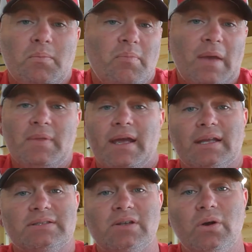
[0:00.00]
Maybe that
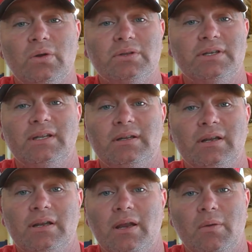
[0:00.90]
gets to hold, and
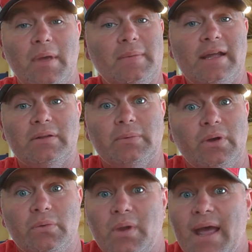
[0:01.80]
then, maybe down the
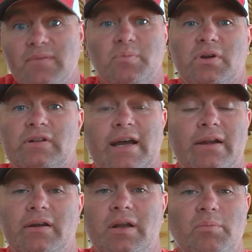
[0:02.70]
road we have to put a
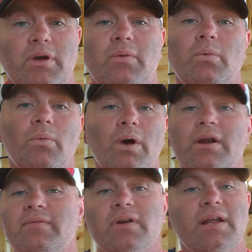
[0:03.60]
liner in it. But
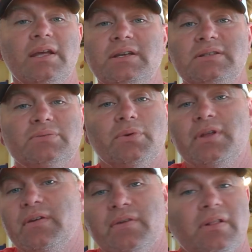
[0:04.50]
whatever it is, we're
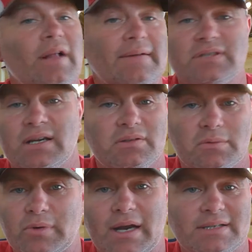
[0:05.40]
there for the life cycle of the
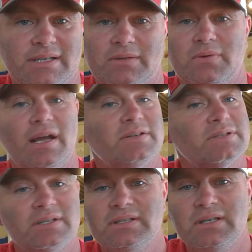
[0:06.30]
project. We're not
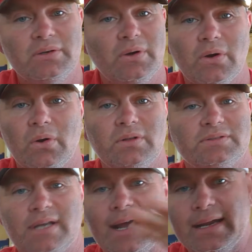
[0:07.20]
just going to dig you a hole and
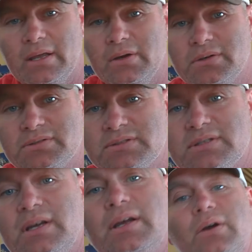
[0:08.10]
say adios.
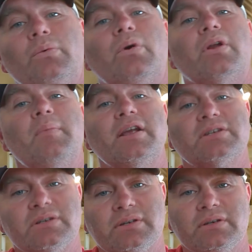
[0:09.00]
We're going to make
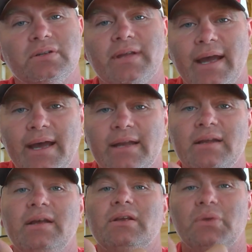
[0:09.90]
sure
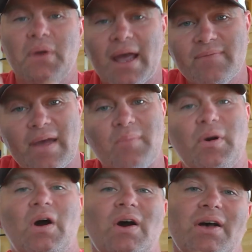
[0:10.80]
that you have that
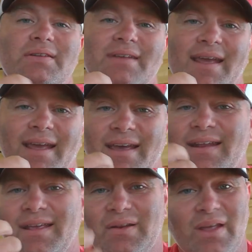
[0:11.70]
pond and
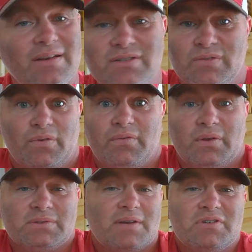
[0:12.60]
it just
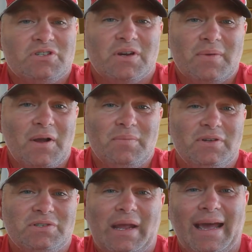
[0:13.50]
fulfills every dream and hope
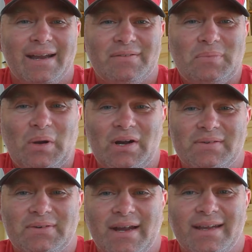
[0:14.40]
that you had of a
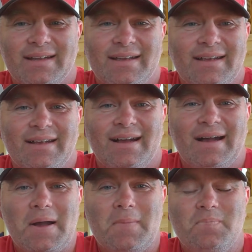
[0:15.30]
pond, right?
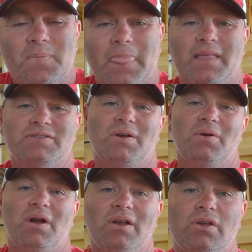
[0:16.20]

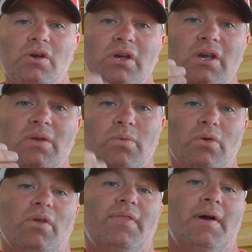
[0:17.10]
So a good
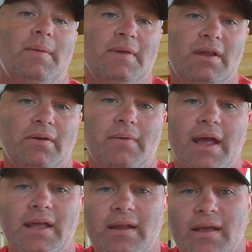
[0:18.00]
rule of thumb here,
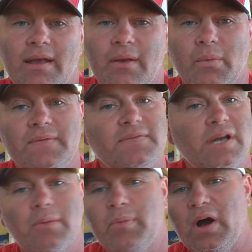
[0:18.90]
right? We've
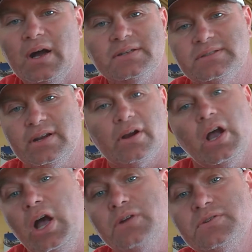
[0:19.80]
dug ponds that are
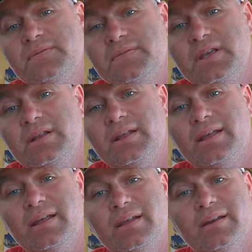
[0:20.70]
100 feet
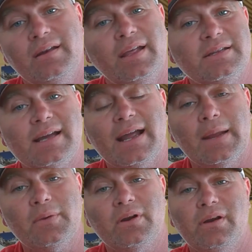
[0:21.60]
in
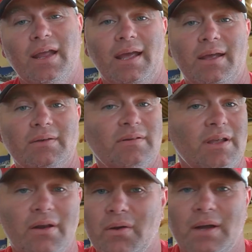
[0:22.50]
diameter and,
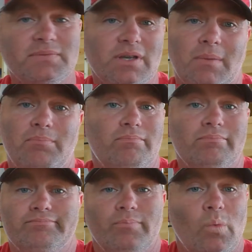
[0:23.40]
up to
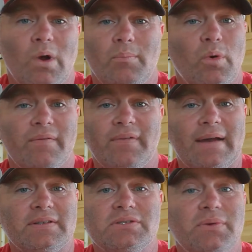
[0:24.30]

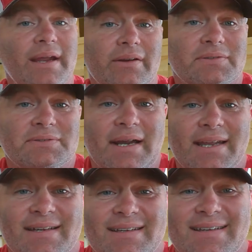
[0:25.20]
1.5 to 2 acres,
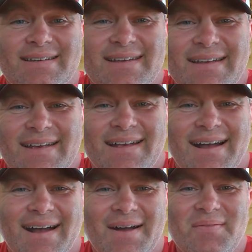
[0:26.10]
right?
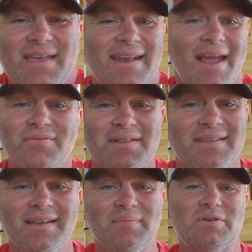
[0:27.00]
And
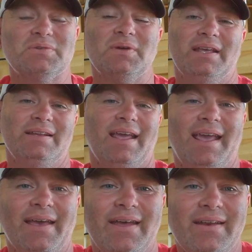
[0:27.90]
everything in between.
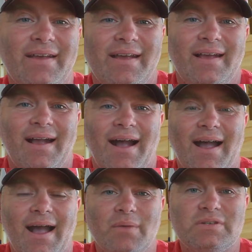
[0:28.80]
And
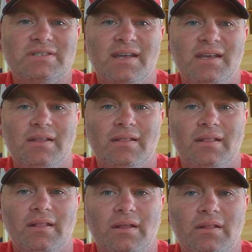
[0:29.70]
I would say
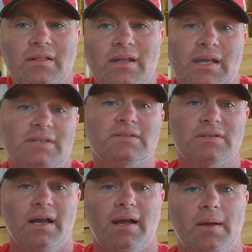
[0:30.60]
this,
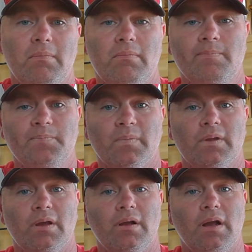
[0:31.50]

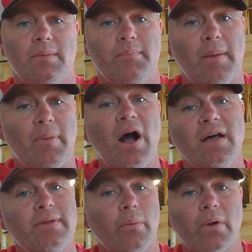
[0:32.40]
a
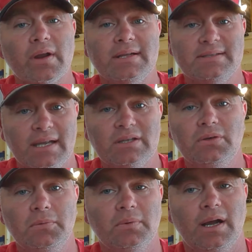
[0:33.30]
pond that we're going to dig you,